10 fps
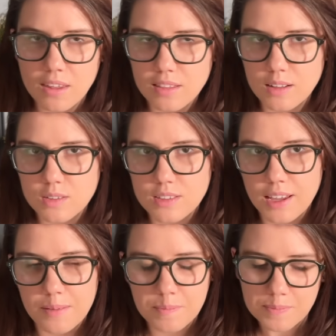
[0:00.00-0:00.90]
That was
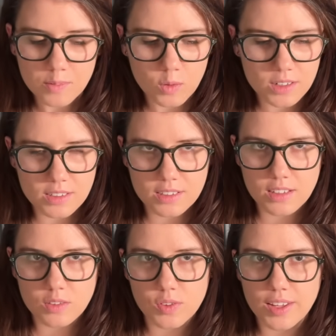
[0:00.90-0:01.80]
it. What a
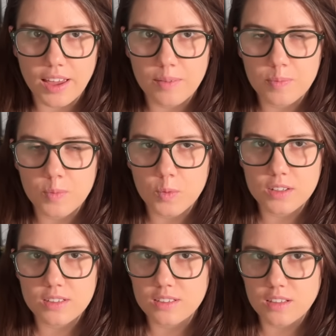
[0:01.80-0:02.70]
successful day.
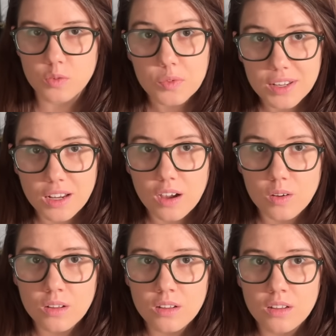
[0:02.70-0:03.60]
What a successful video.